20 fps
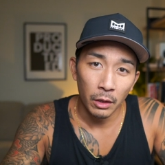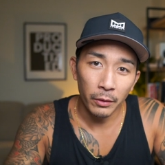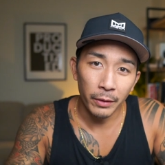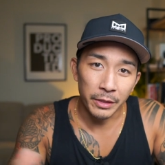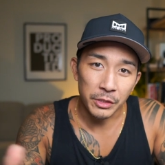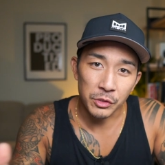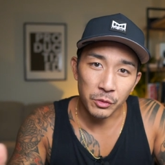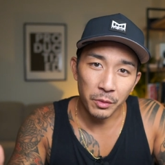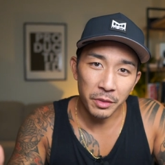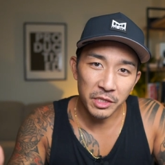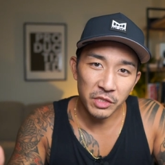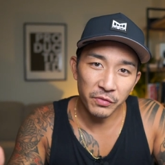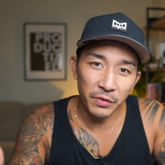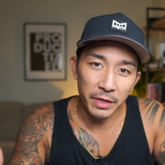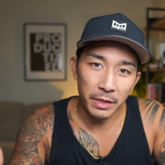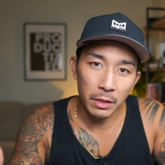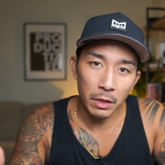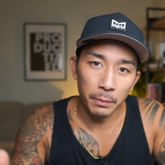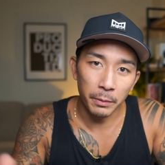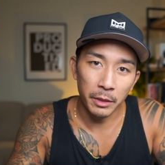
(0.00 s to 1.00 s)
All right, so in this
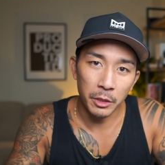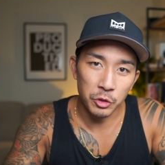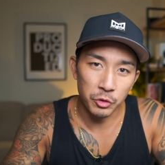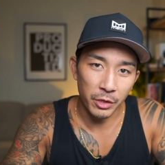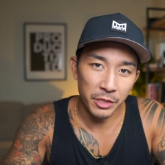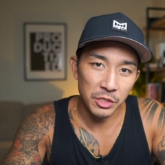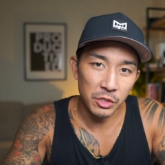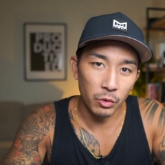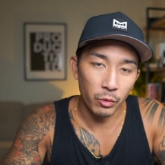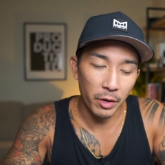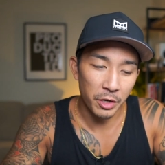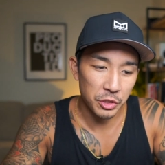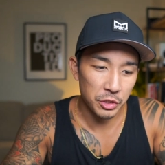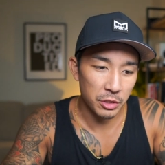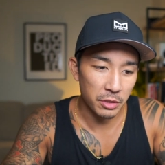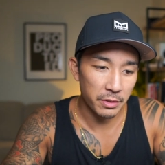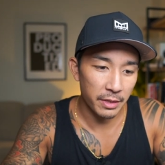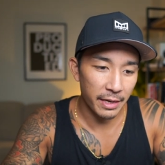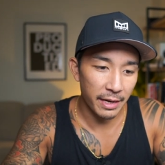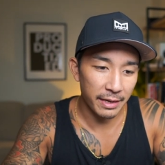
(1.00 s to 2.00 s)
video, I'm gonna address a
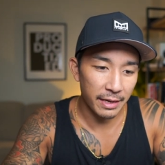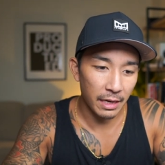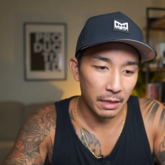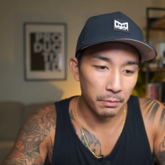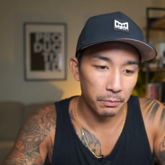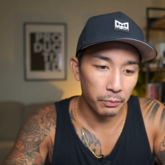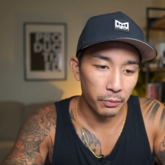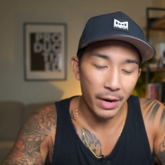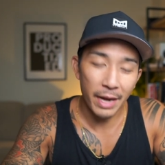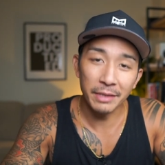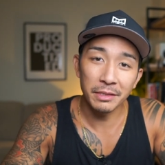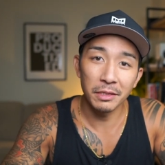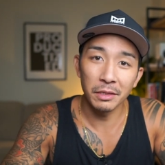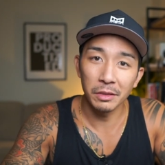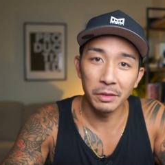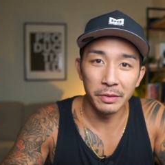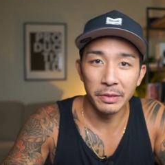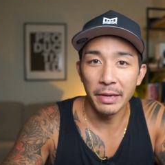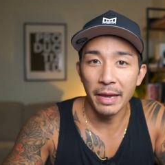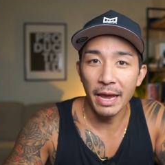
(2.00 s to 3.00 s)
question that I get
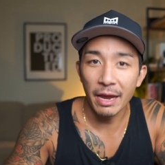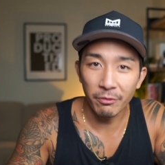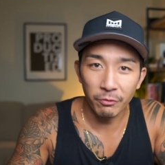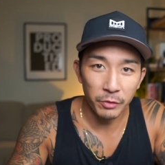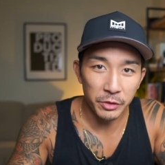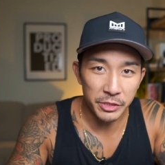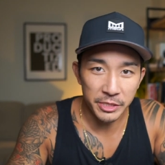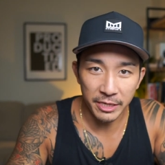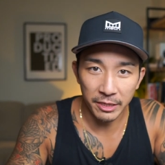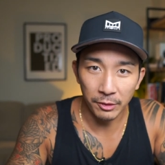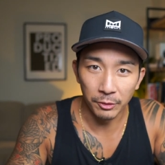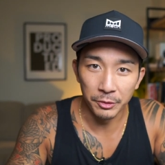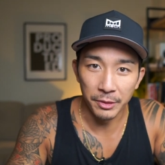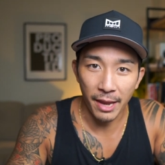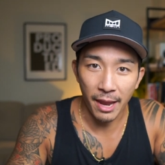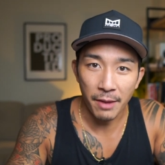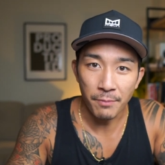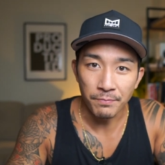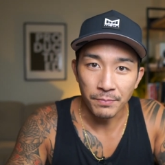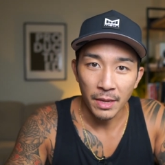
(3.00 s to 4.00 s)
practically every single
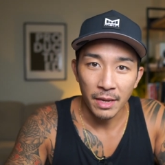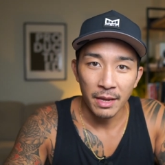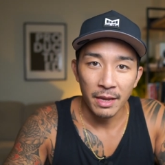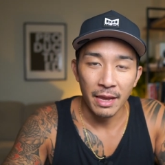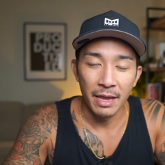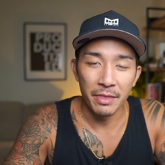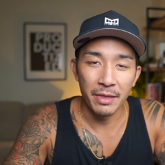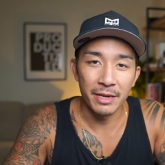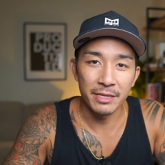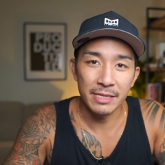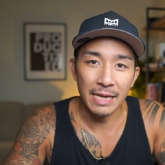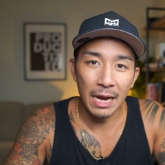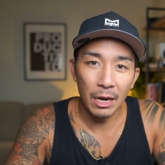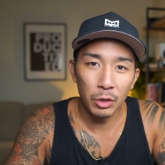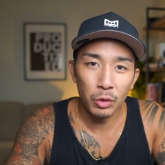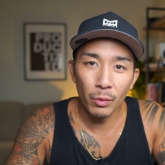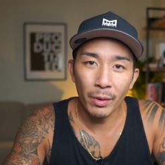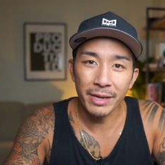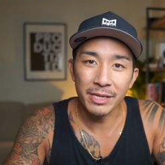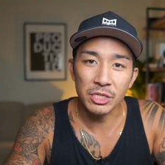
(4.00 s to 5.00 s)
day, and that is how
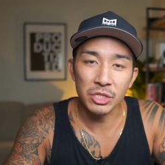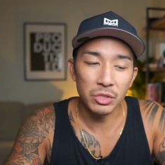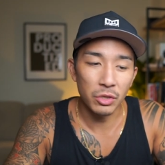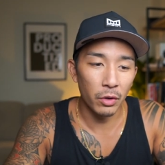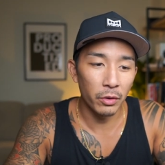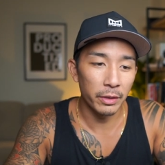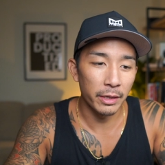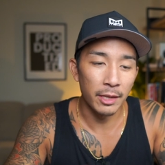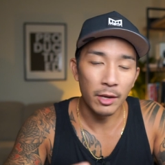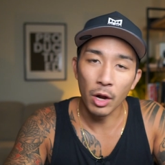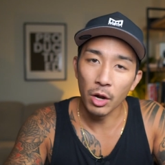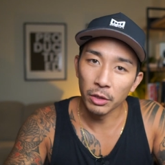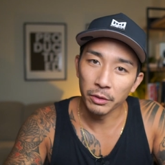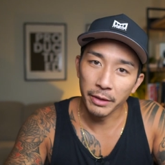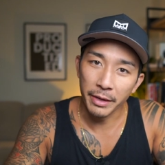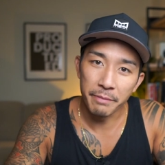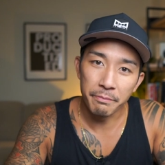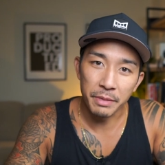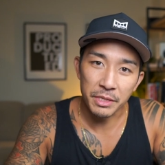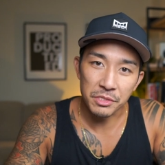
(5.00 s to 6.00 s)
do I start an
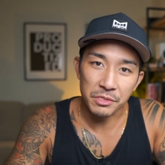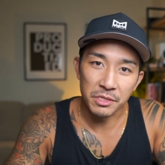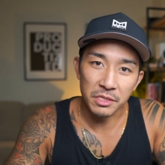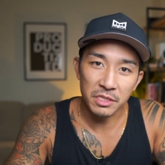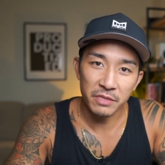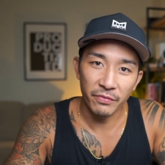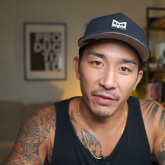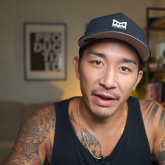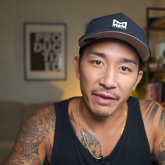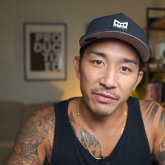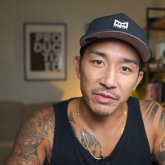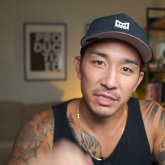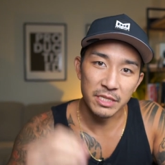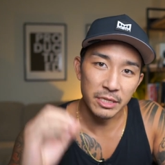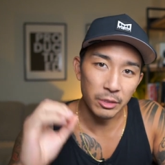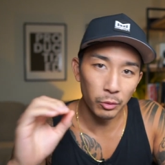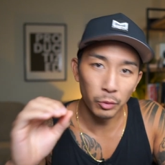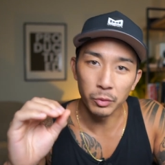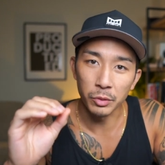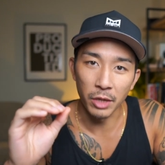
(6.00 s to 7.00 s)
online business if I have
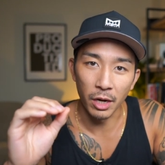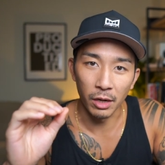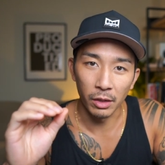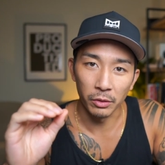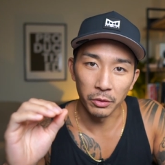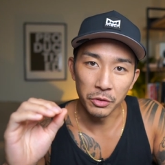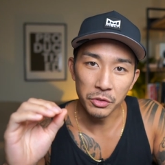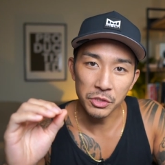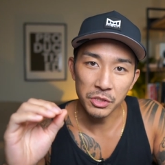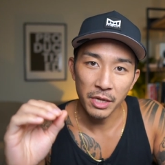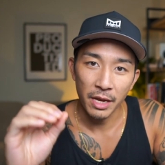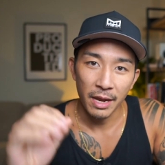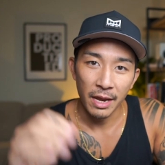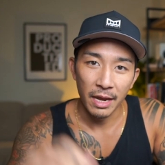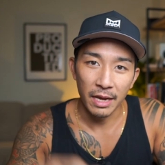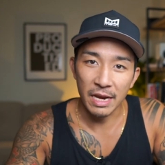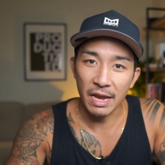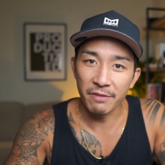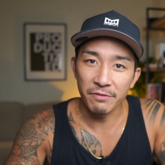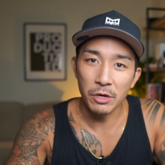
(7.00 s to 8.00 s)
zero dollars
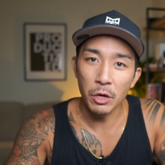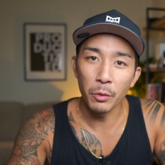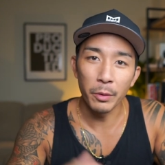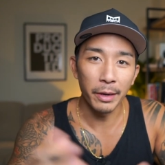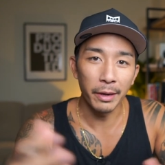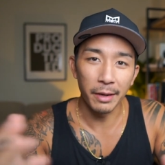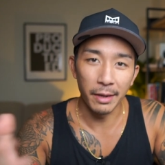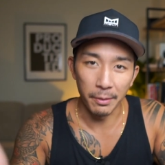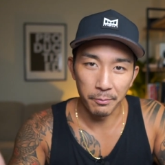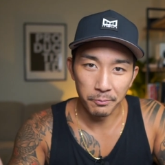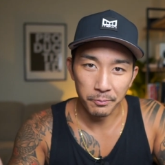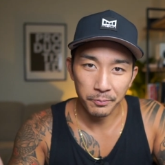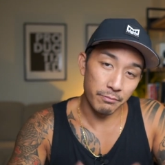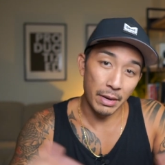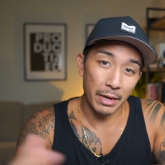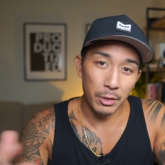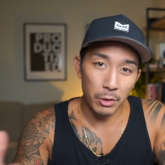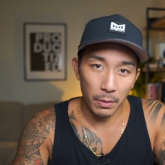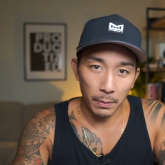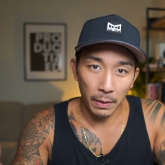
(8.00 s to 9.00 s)
and have no income?
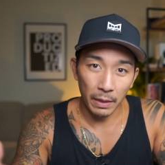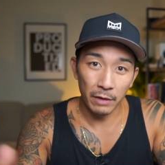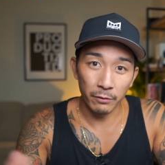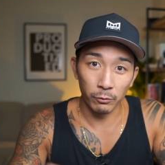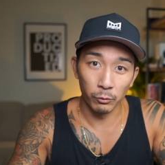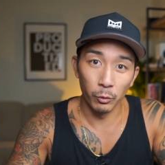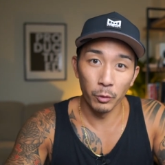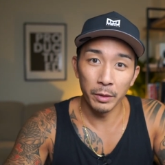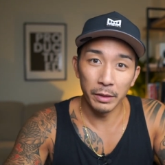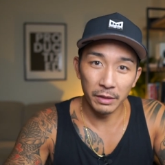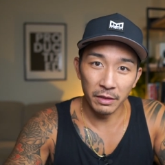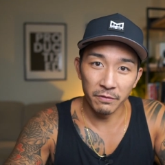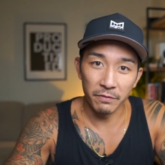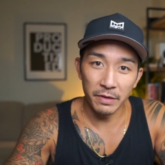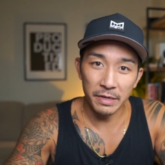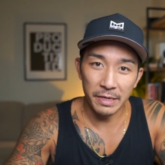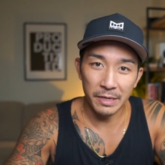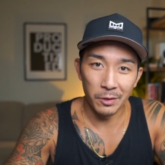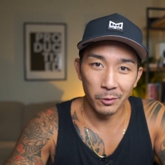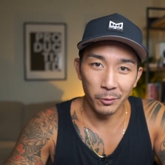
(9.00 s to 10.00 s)
I know I'm kind of ruining the
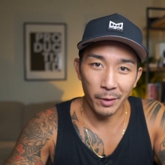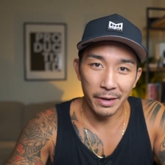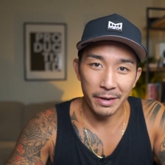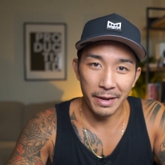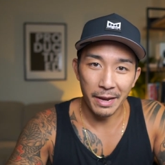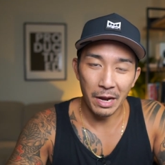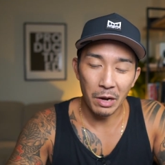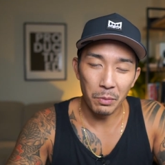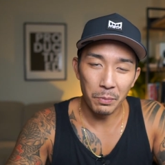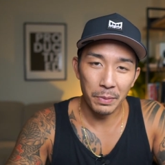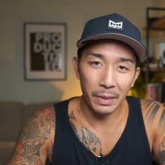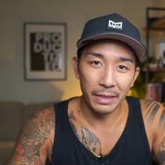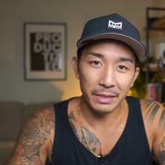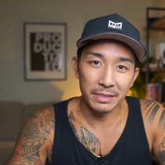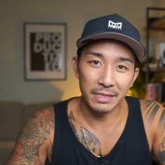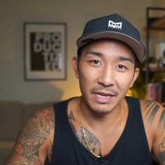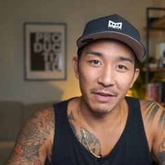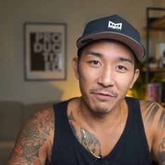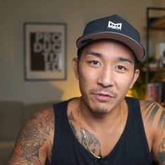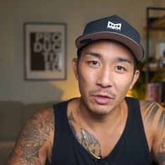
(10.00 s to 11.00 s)
video right now,
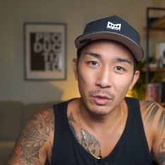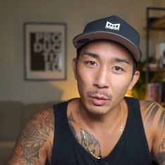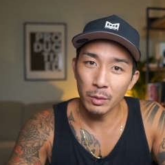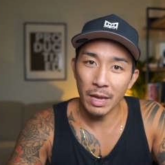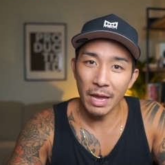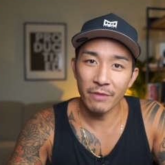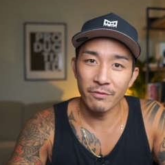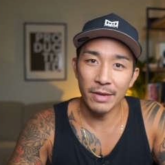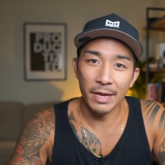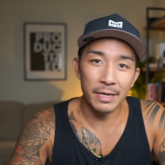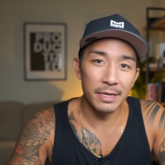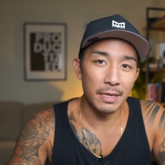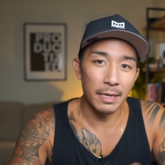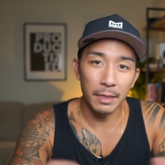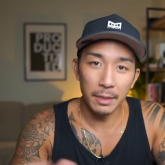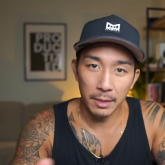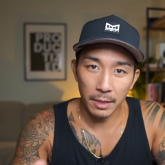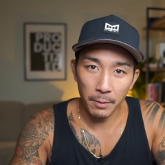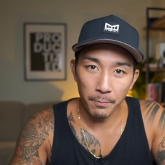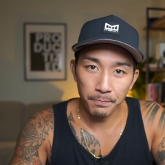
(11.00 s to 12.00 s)
but if you don't have any
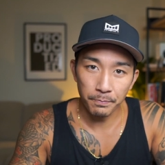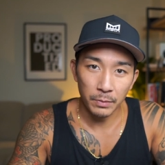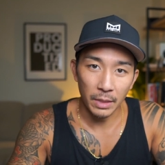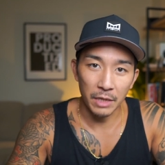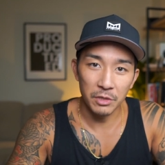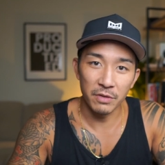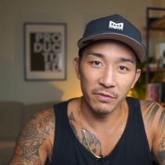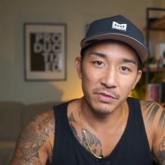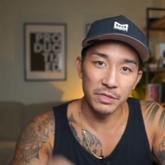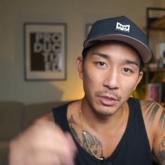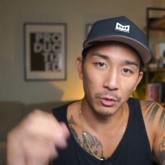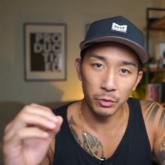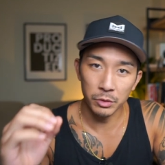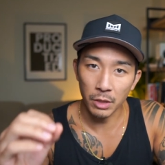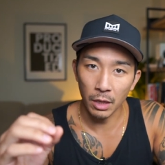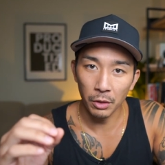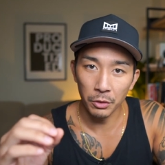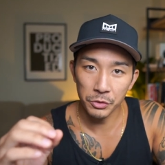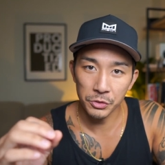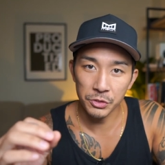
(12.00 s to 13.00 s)
income and you have zero
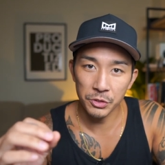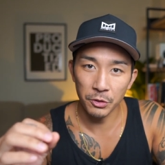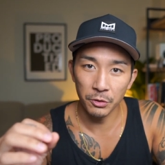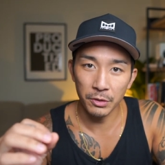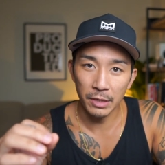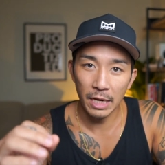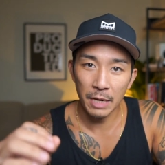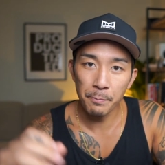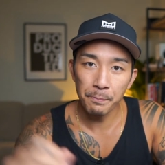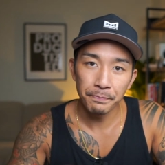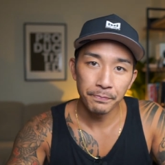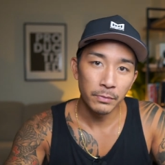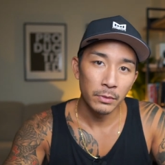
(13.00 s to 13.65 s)
dollars to your name,